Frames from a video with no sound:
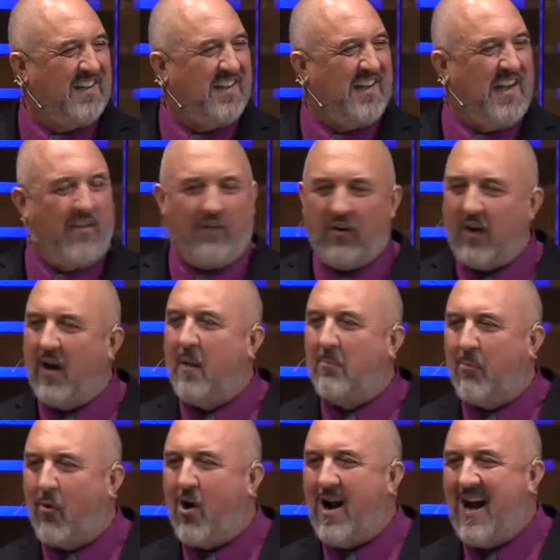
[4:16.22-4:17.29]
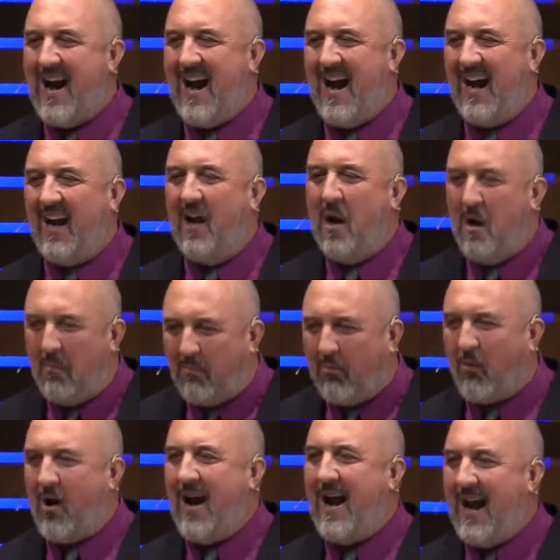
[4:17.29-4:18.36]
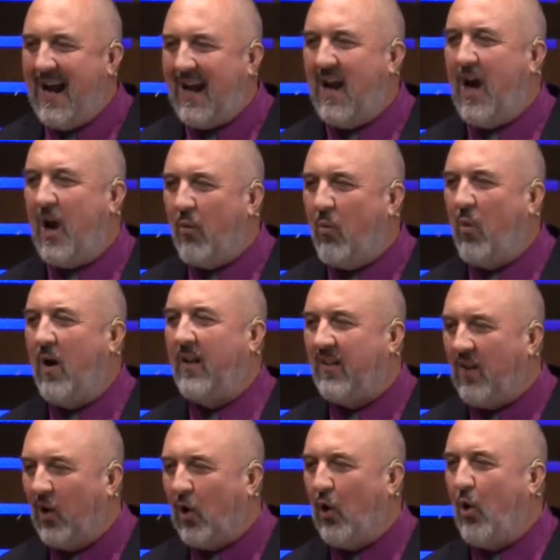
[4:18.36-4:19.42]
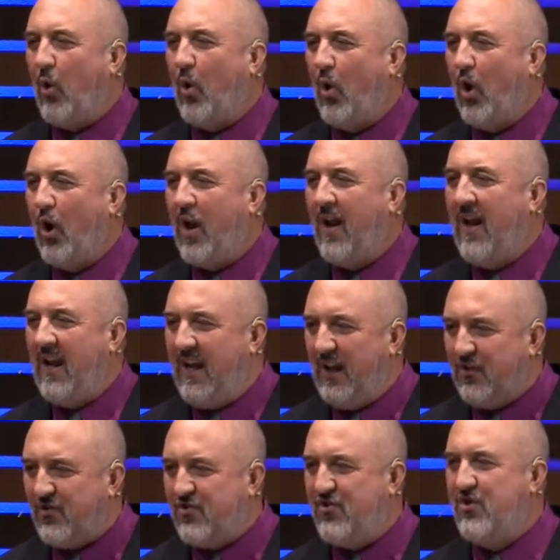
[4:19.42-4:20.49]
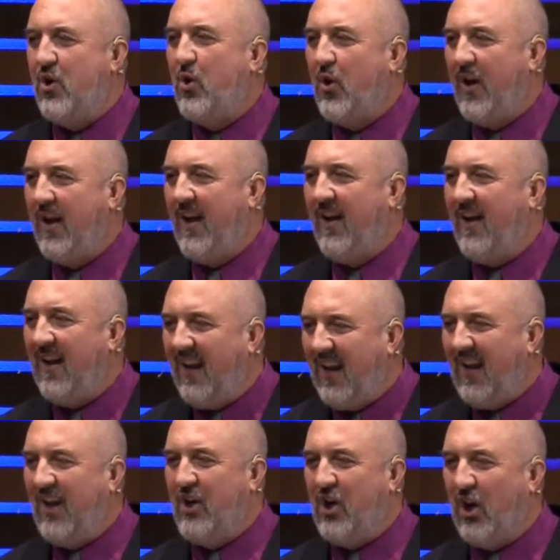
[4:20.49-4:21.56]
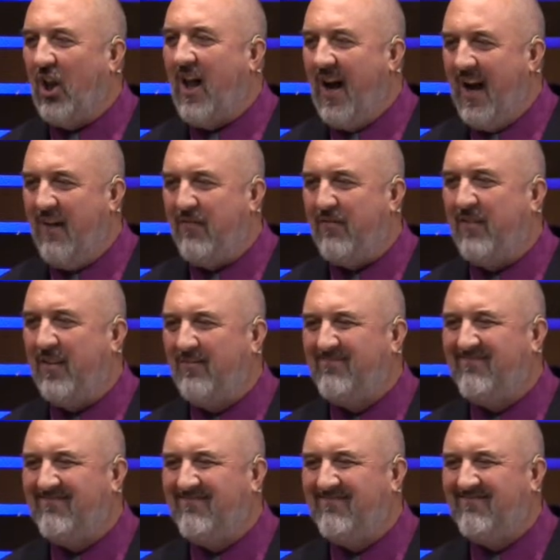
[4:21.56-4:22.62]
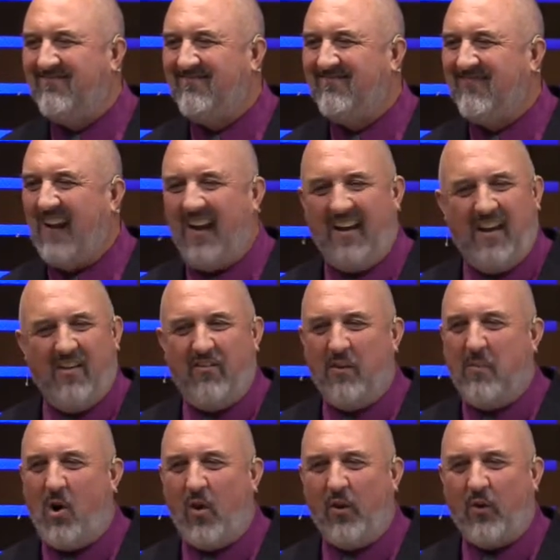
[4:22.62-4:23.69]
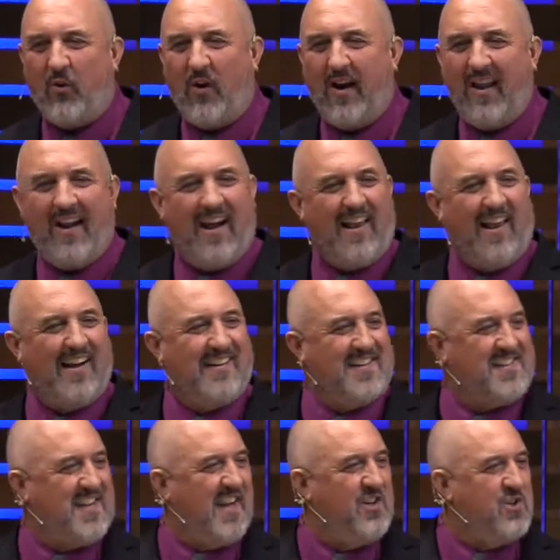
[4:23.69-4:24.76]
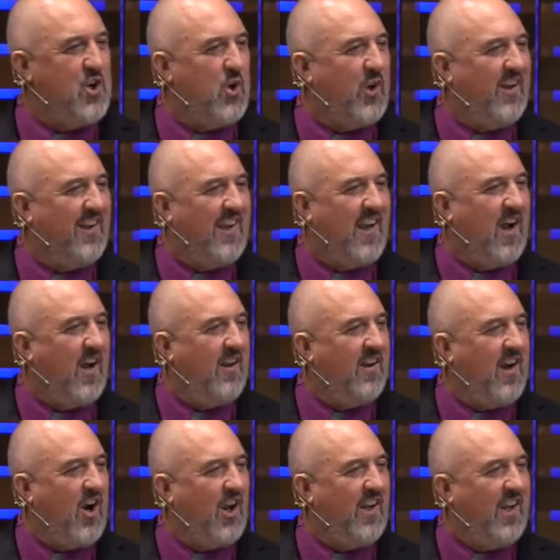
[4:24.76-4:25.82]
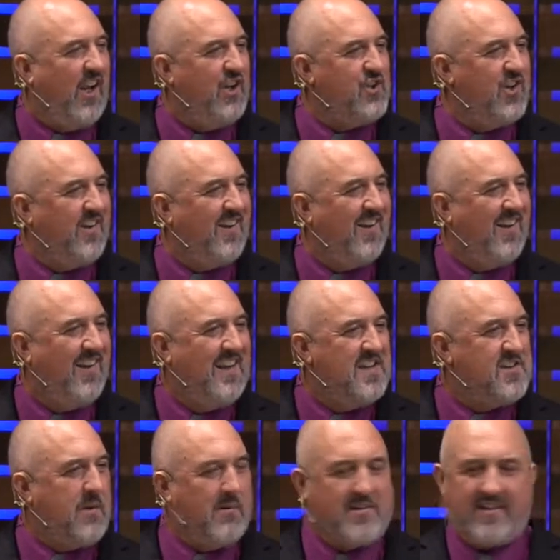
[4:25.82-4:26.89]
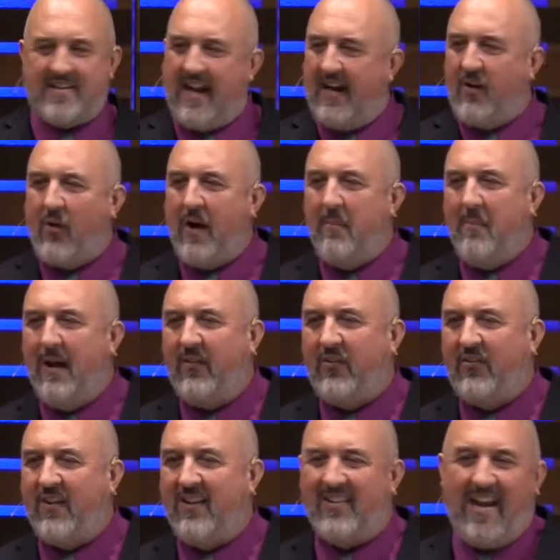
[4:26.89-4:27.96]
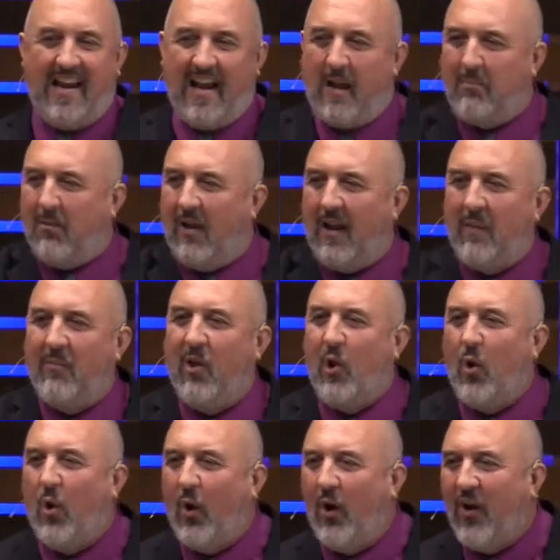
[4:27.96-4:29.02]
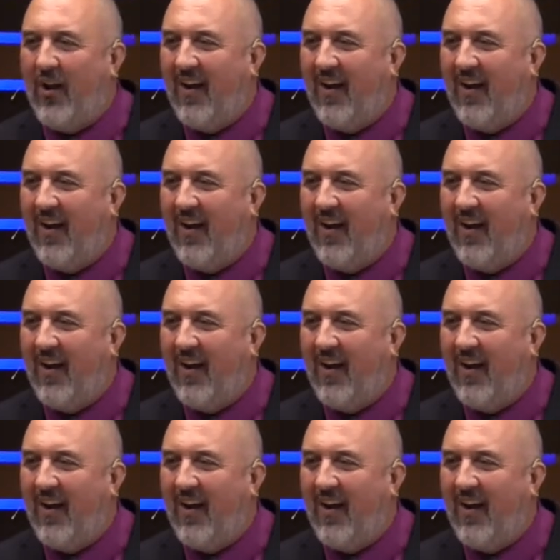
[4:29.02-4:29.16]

If you're going to brag, brag on what the Lord is doing in your life. And give him all the credit. I like to say jokingly on occasion, someone says, hey, great message. I say, hey, I blame the Lord.